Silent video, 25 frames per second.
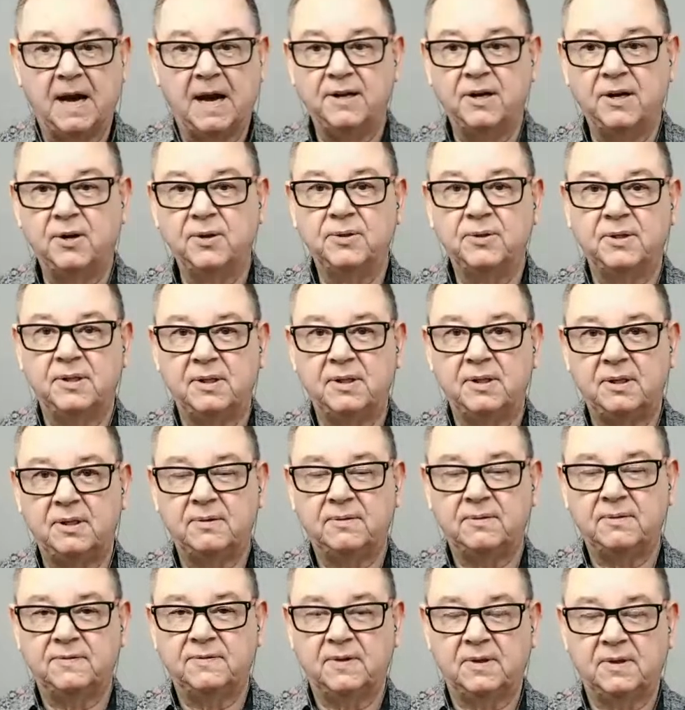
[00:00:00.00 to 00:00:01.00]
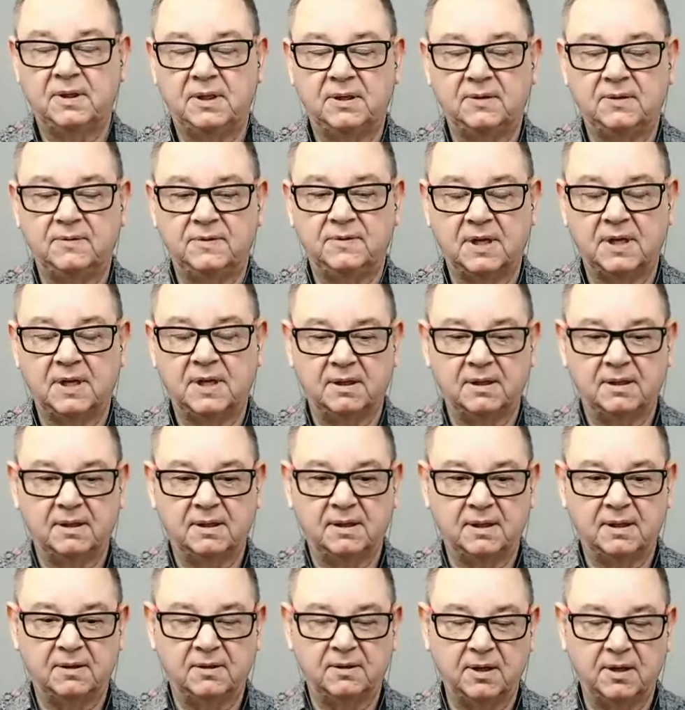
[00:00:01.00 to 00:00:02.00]
know that you've done
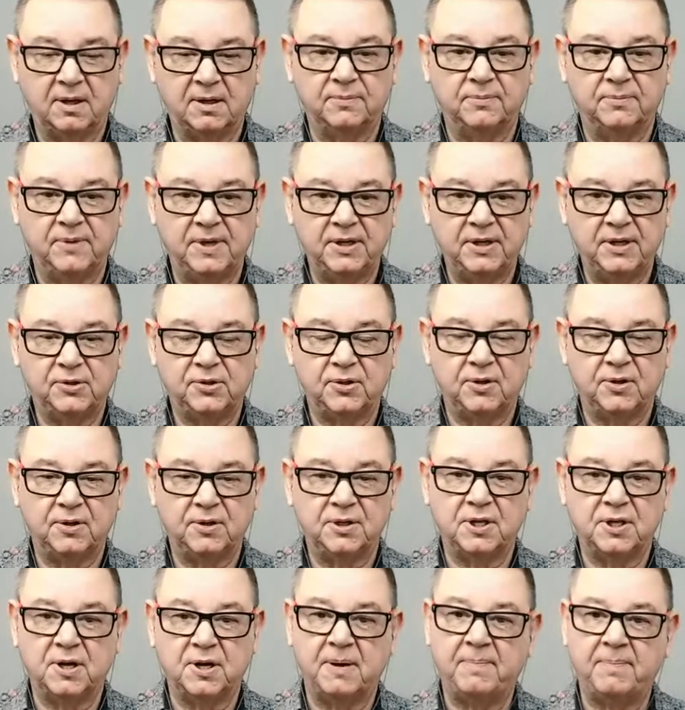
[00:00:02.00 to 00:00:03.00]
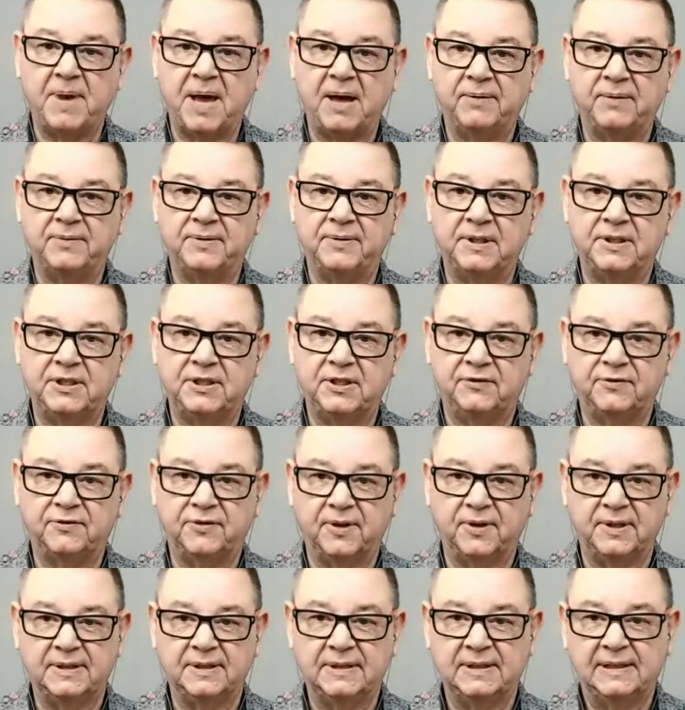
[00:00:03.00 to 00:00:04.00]
a lot of research about the
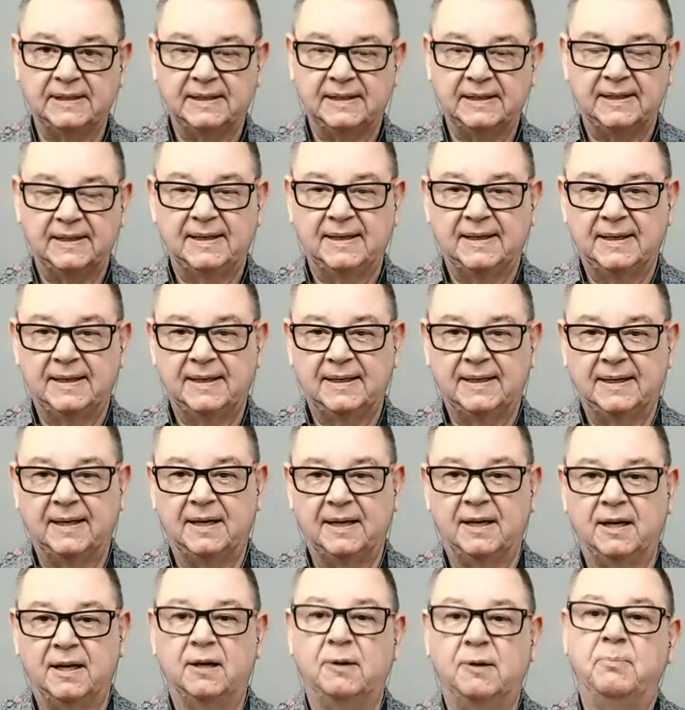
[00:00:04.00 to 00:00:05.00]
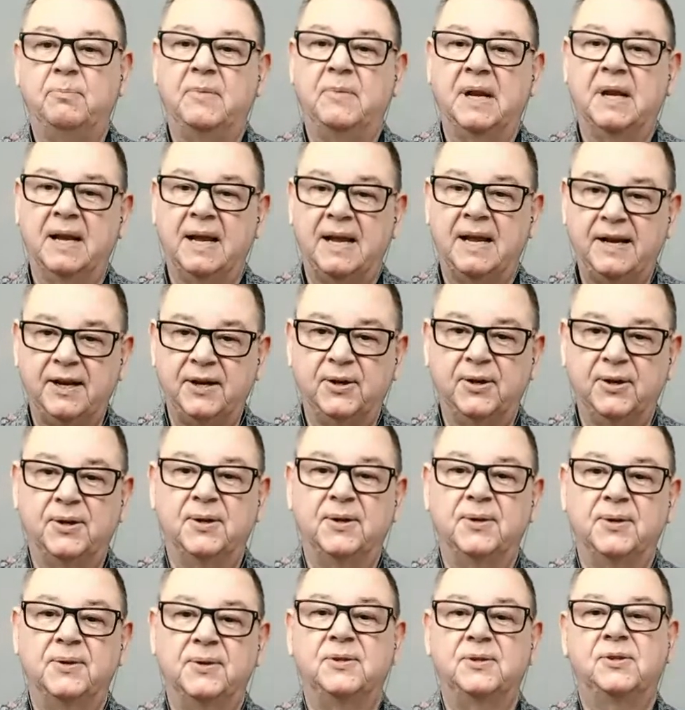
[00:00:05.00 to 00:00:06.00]
different
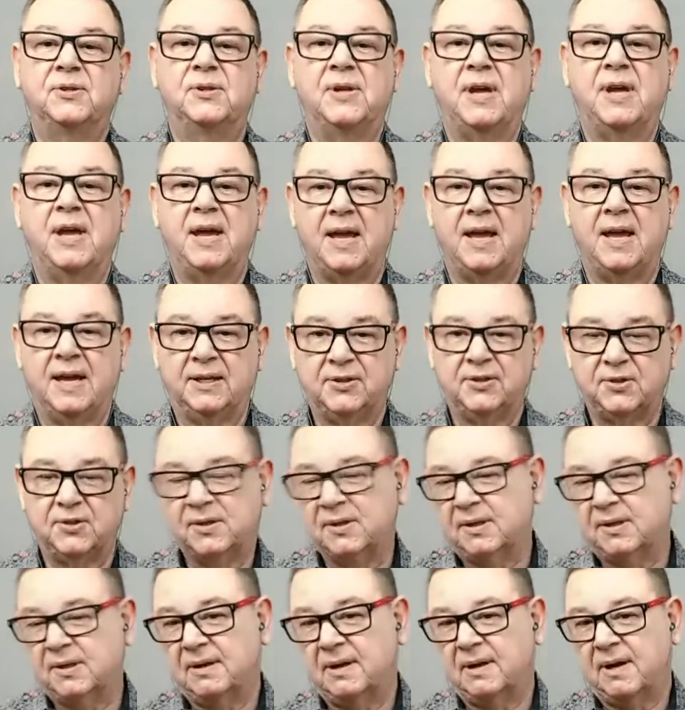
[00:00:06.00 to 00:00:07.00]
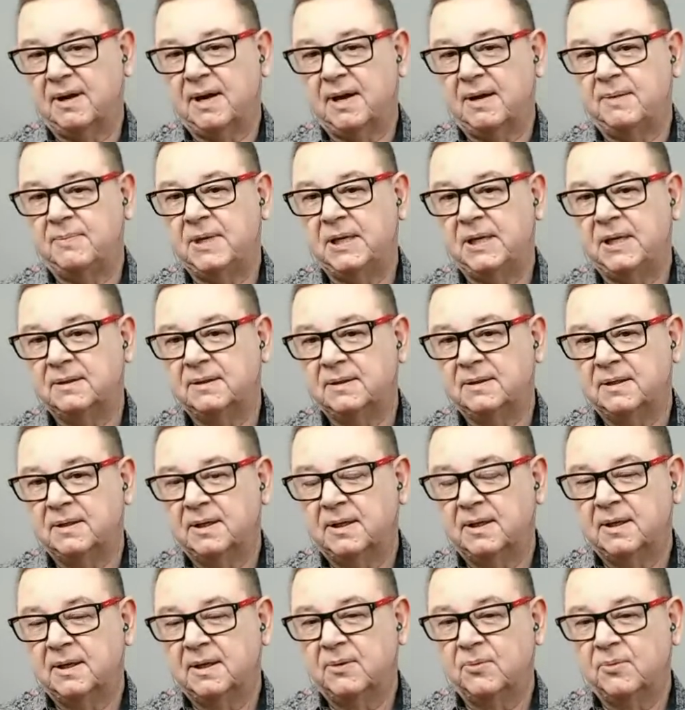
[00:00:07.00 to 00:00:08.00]
millennials, X. I mean,
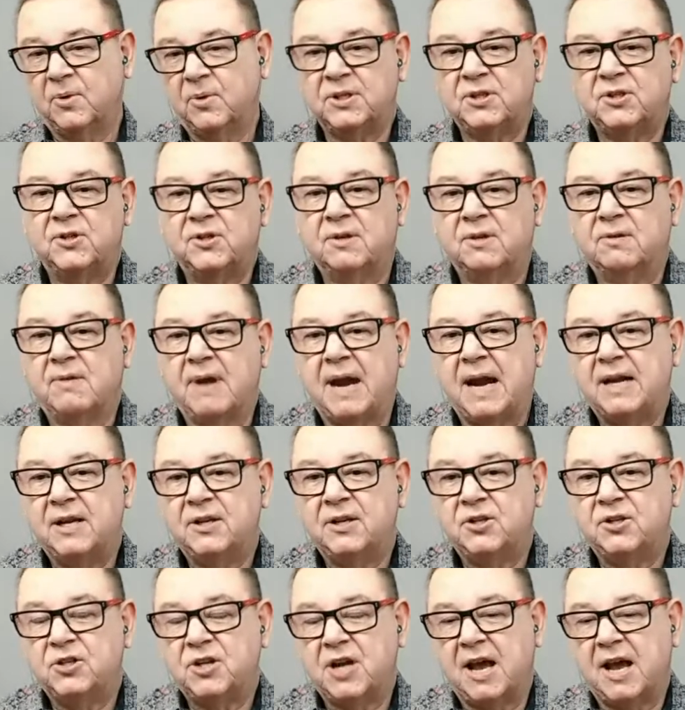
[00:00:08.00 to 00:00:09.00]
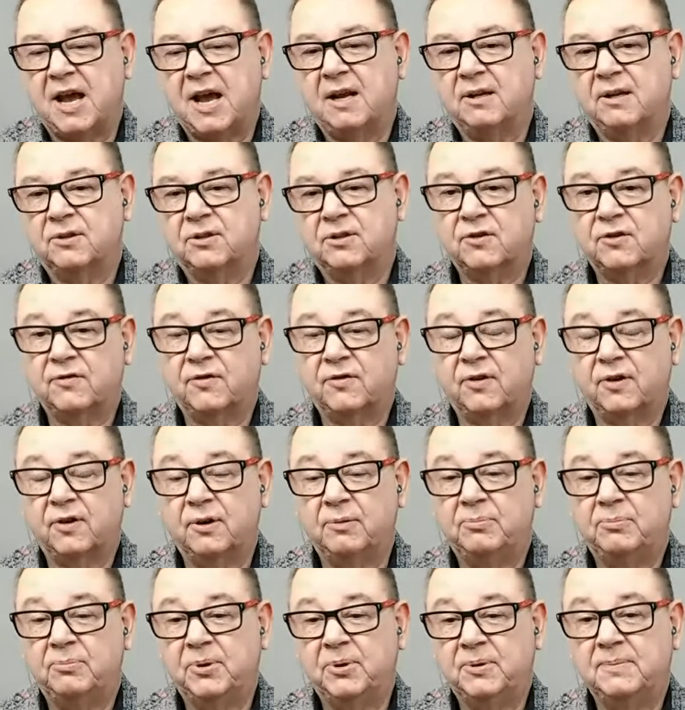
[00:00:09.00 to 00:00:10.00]
what's the greatest challenge for
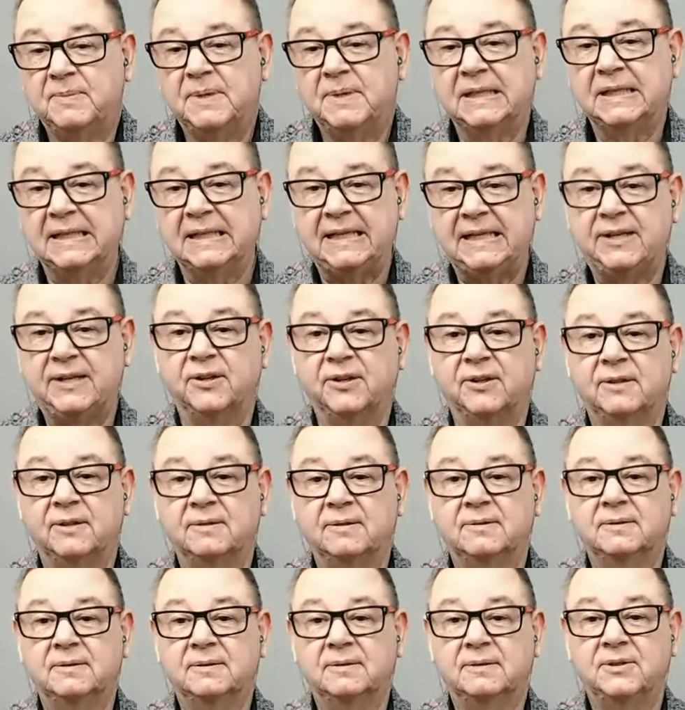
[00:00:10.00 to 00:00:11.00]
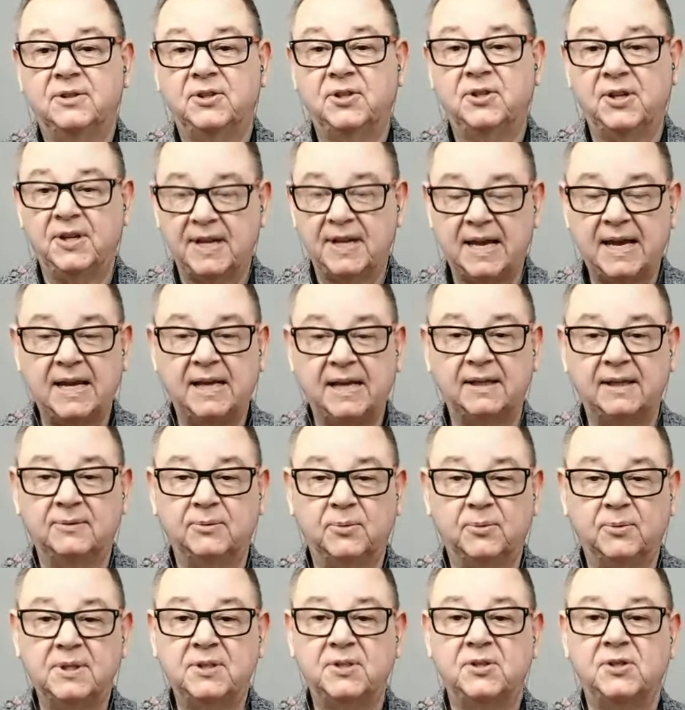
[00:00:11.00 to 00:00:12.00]
a boomer leader today?
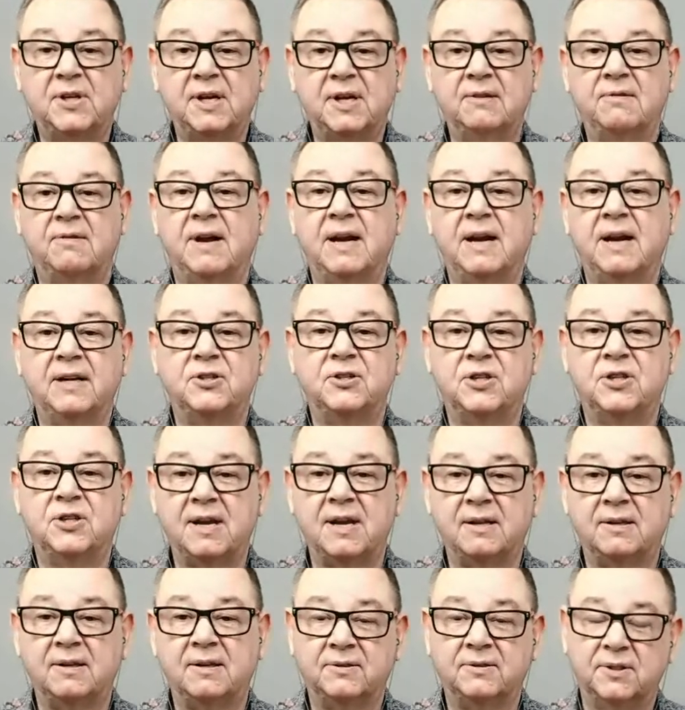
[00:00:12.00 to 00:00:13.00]
What's their greatest challenge?